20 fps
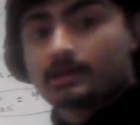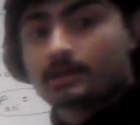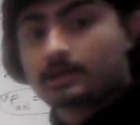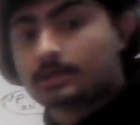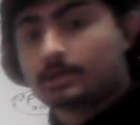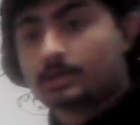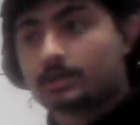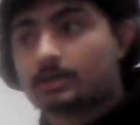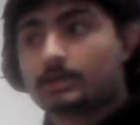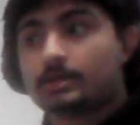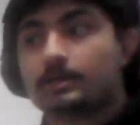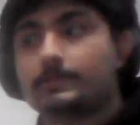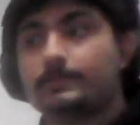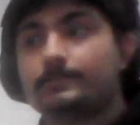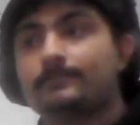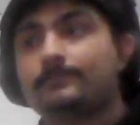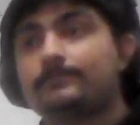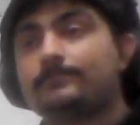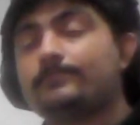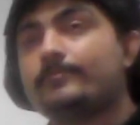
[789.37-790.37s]

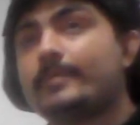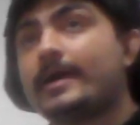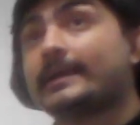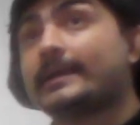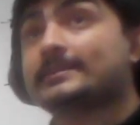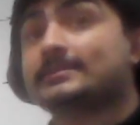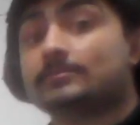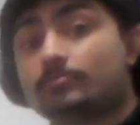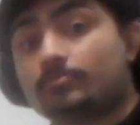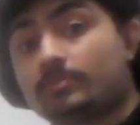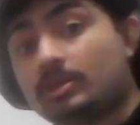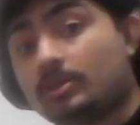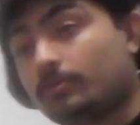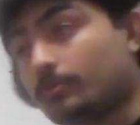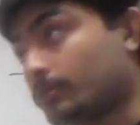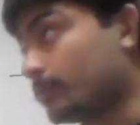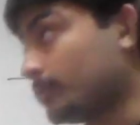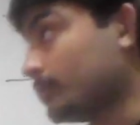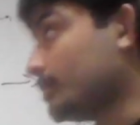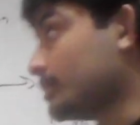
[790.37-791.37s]
maximum
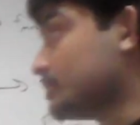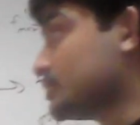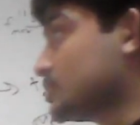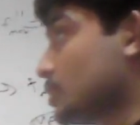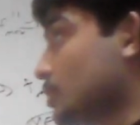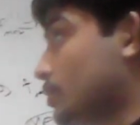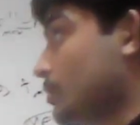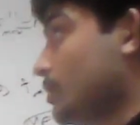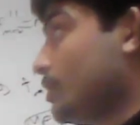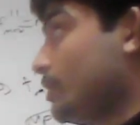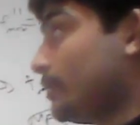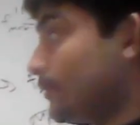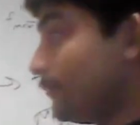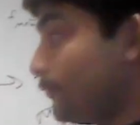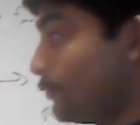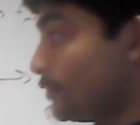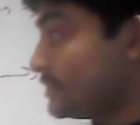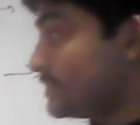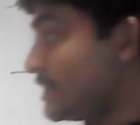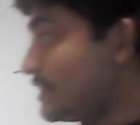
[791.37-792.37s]
error. So if we